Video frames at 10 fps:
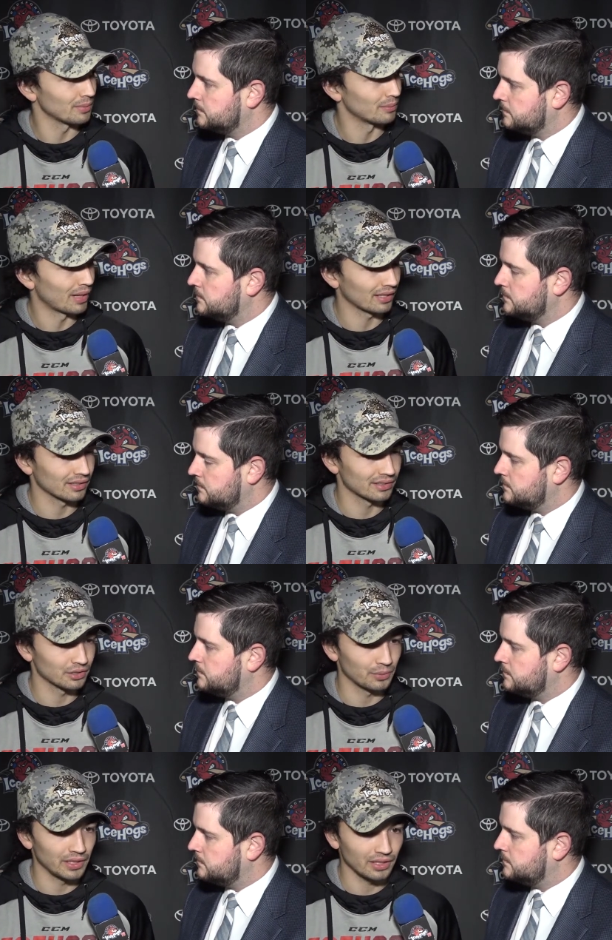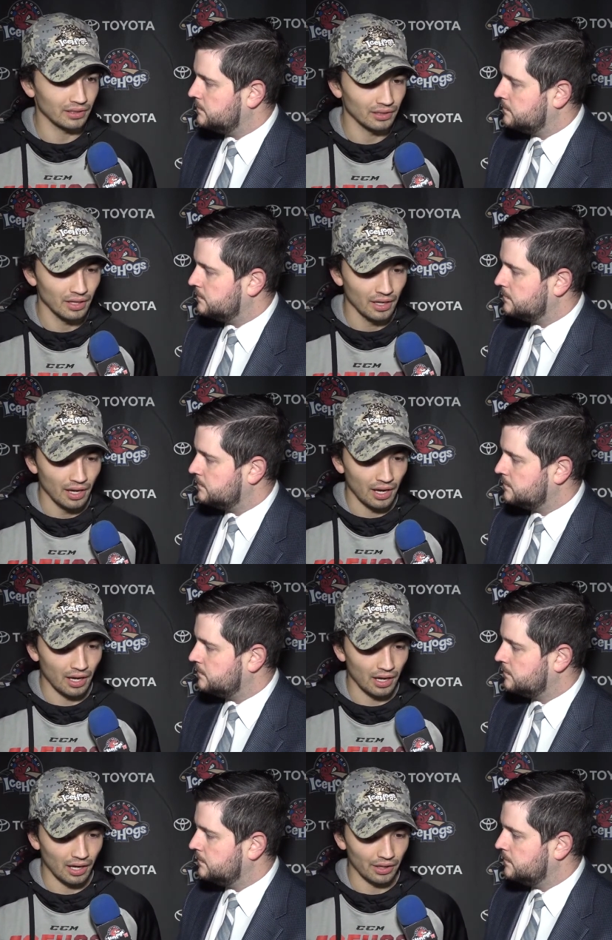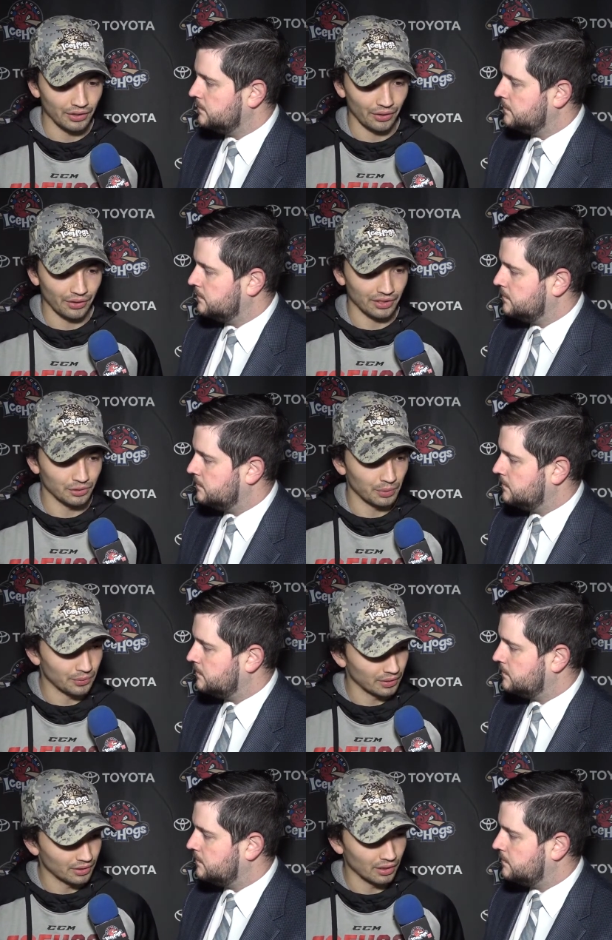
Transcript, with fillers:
Speaker 1: in practice this week, and uh, you know, I think this week we learned